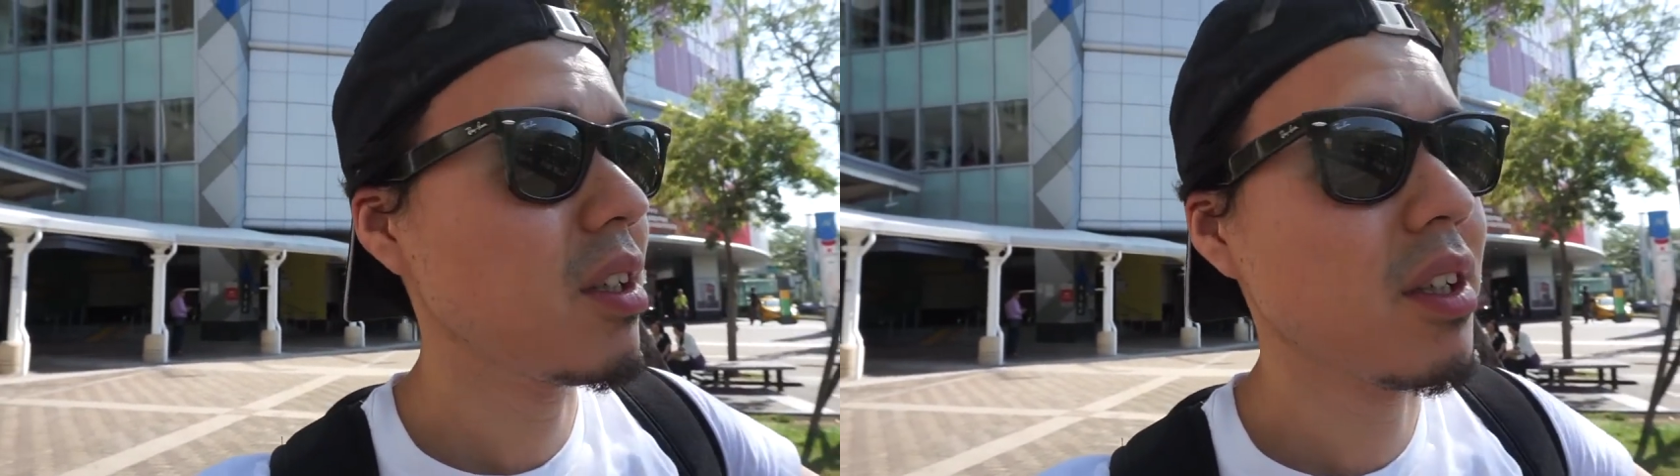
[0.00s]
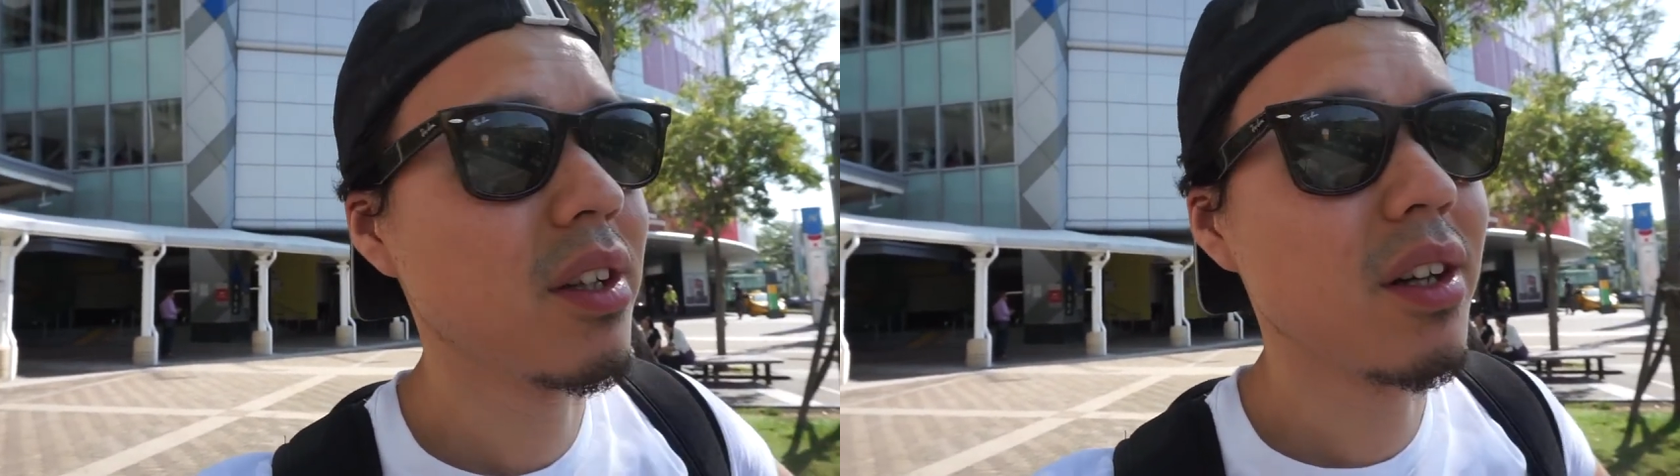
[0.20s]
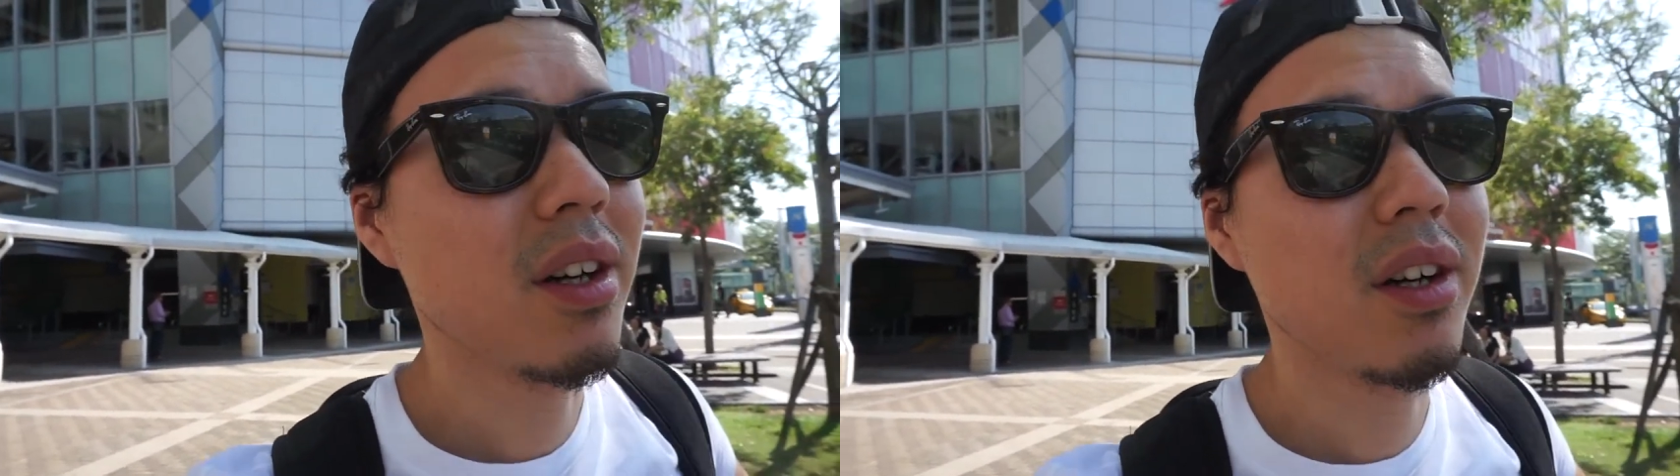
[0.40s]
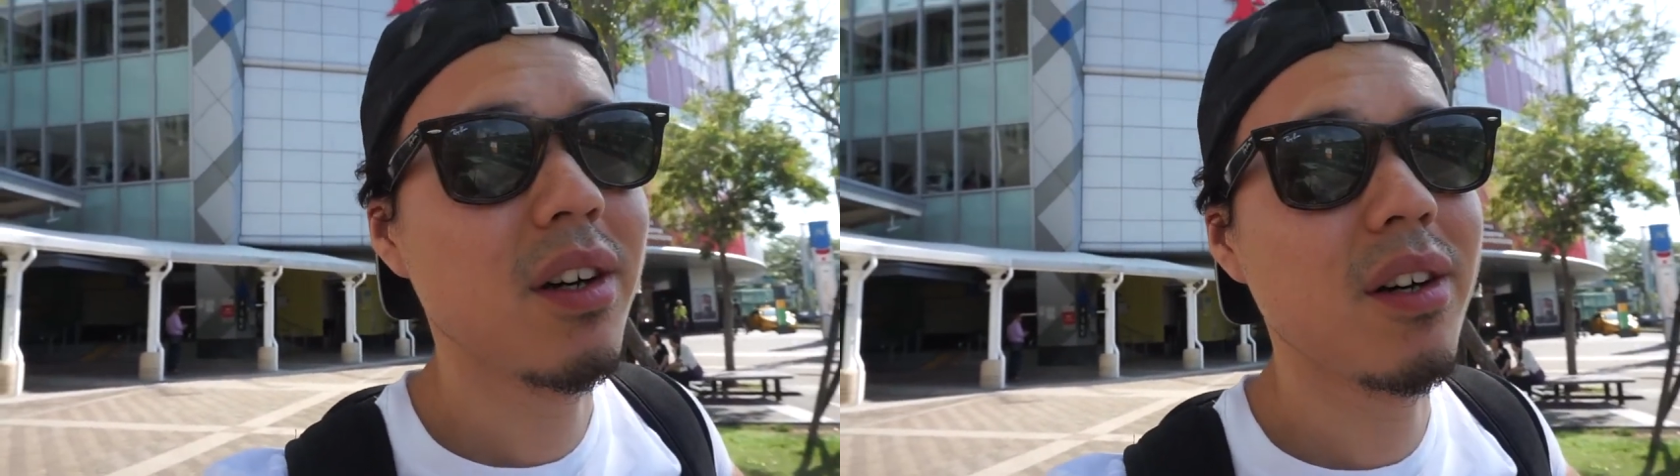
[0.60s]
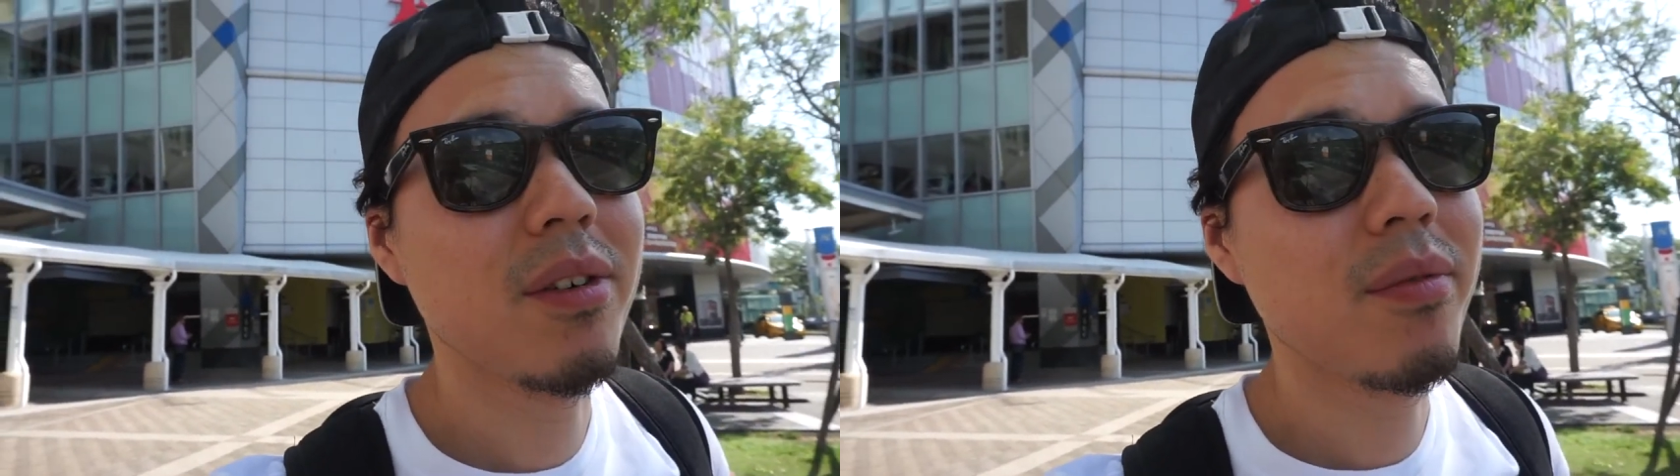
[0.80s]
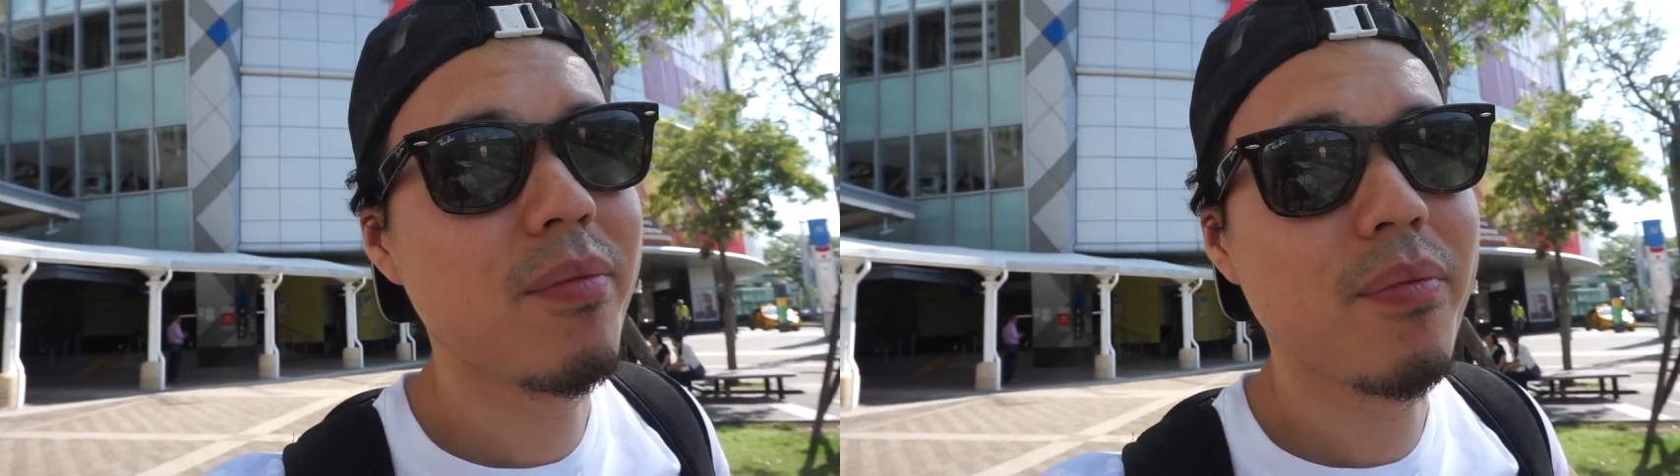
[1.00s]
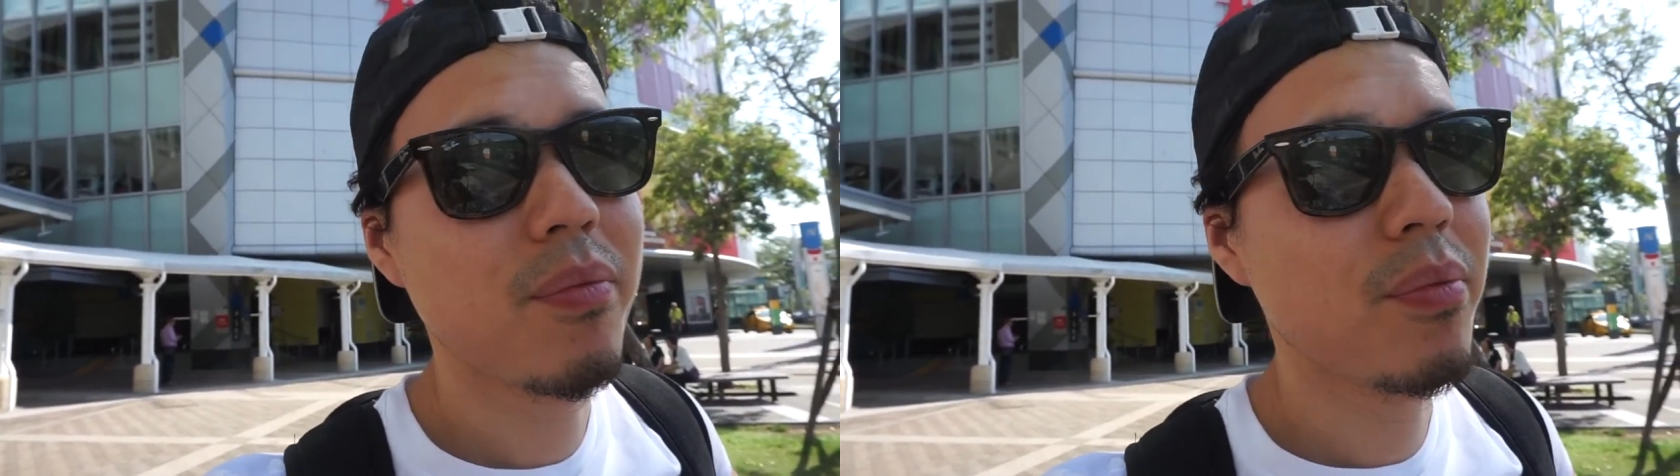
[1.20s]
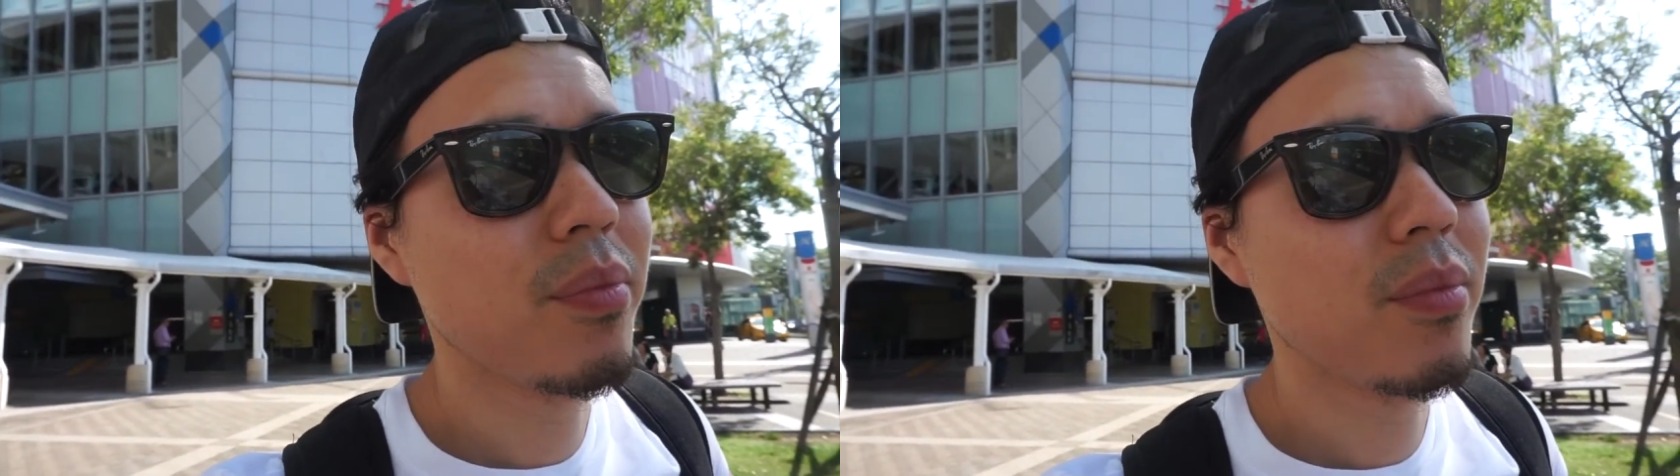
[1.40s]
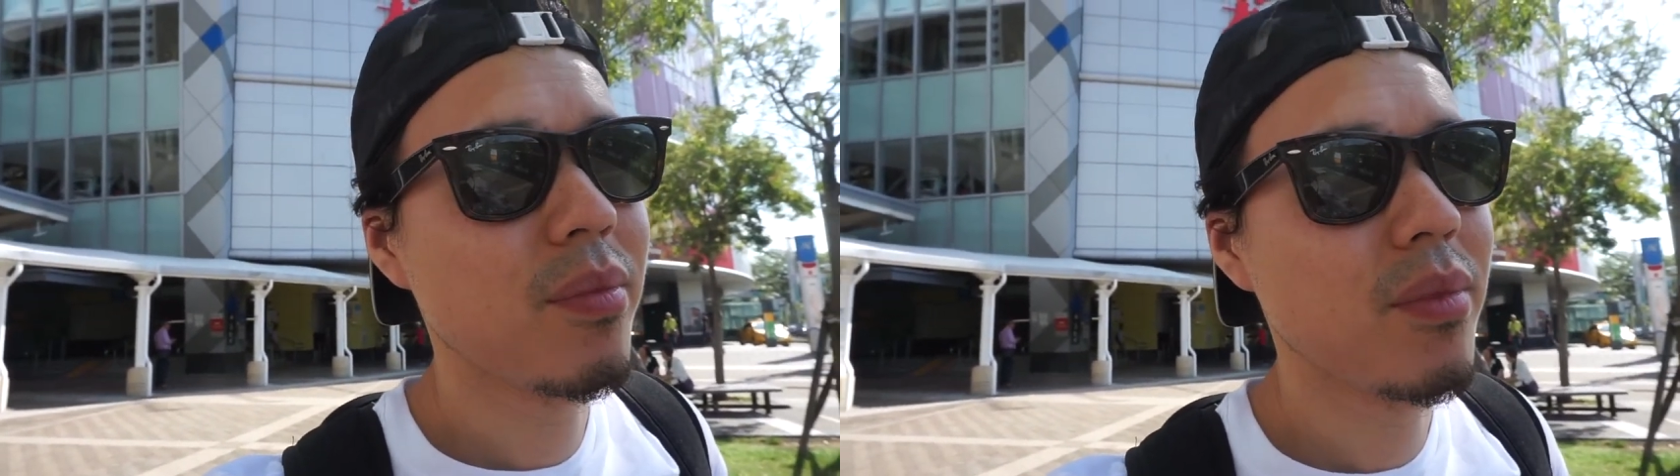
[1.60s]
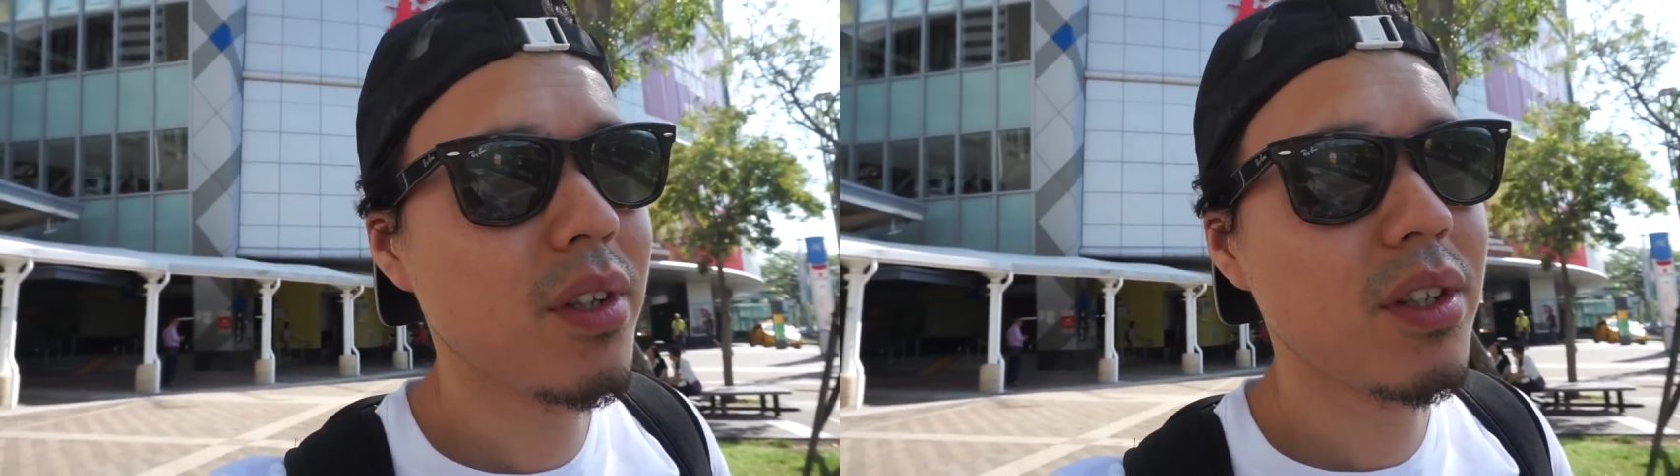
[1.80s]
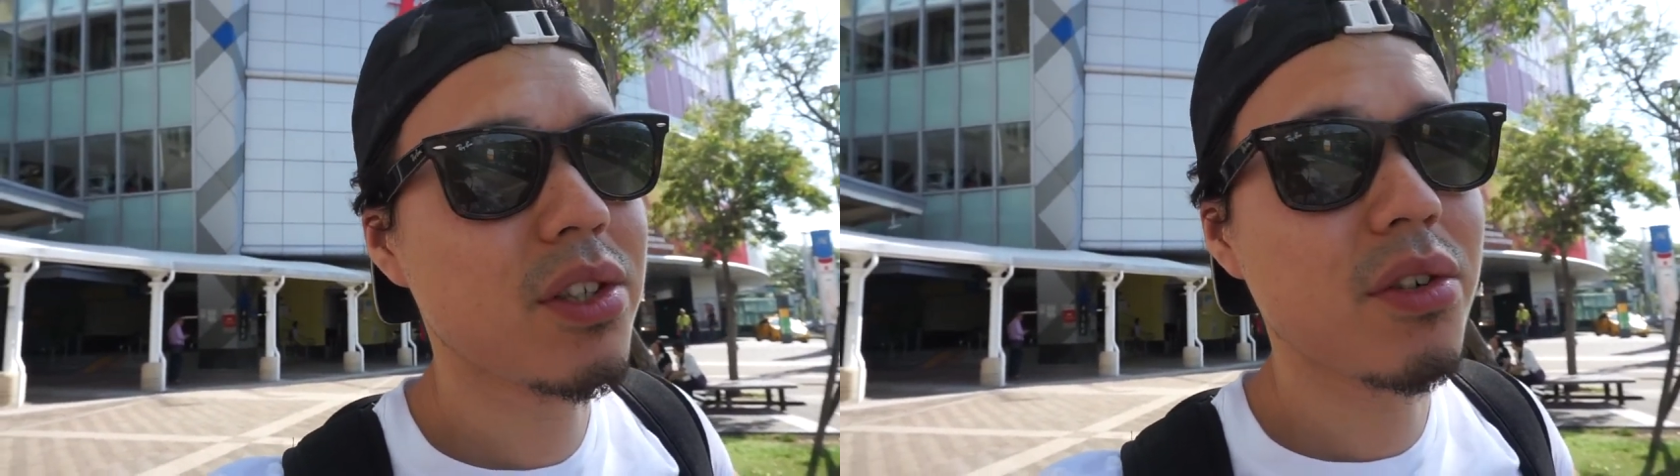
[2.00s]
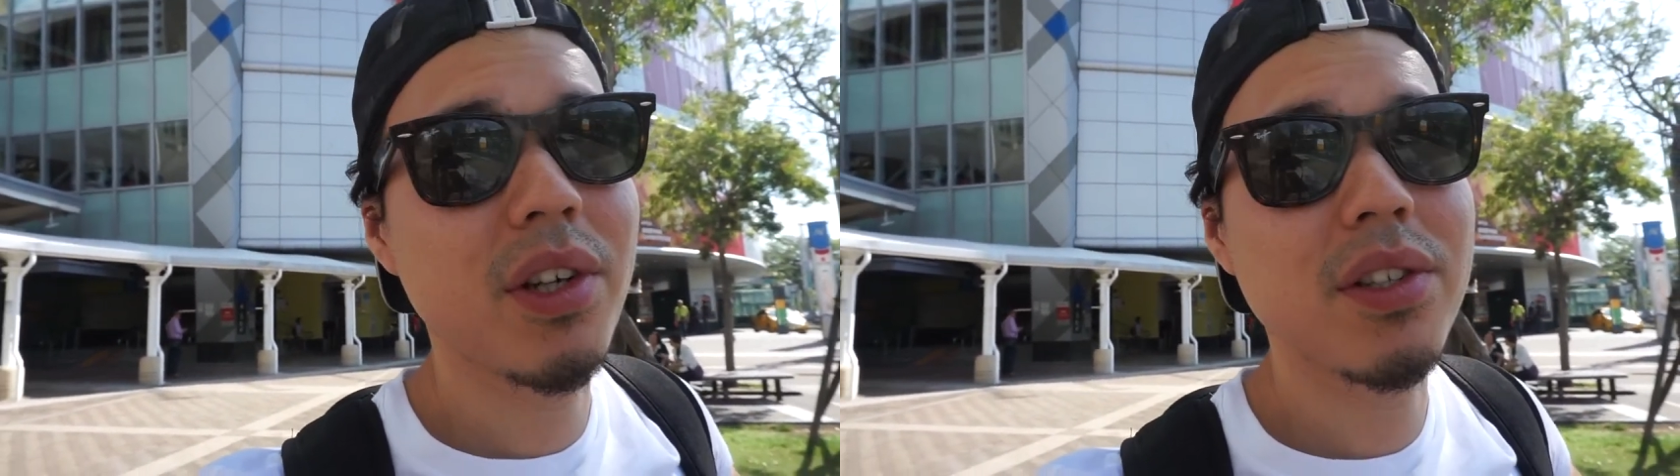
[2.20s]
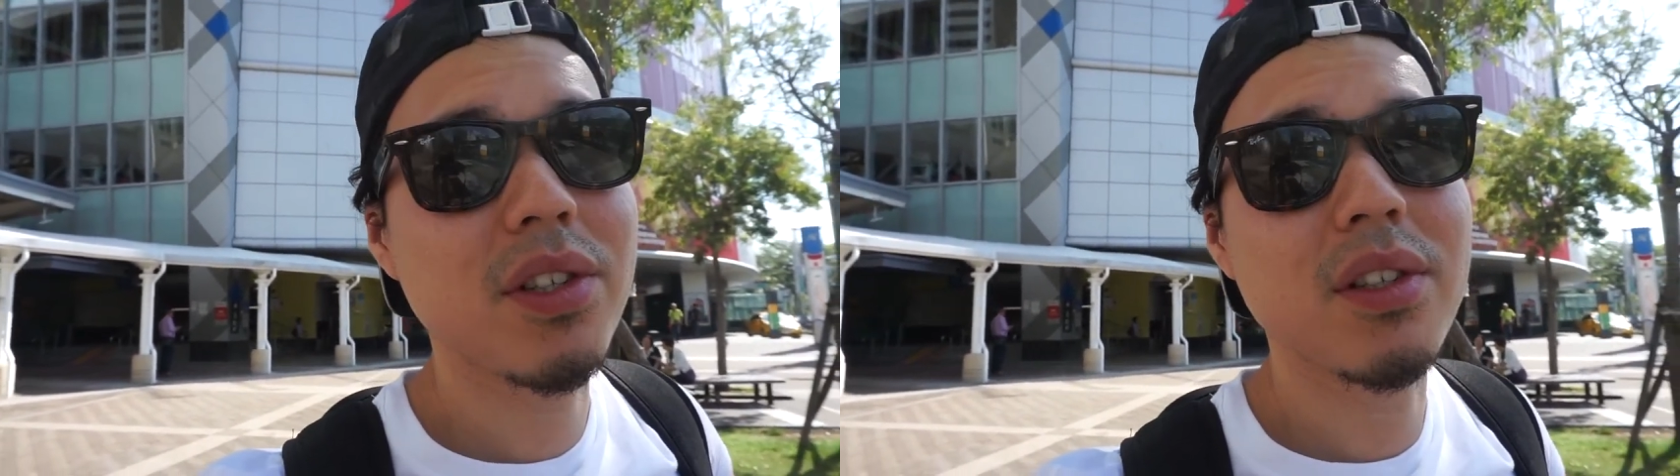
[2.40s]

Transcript: and uh, it's crazy.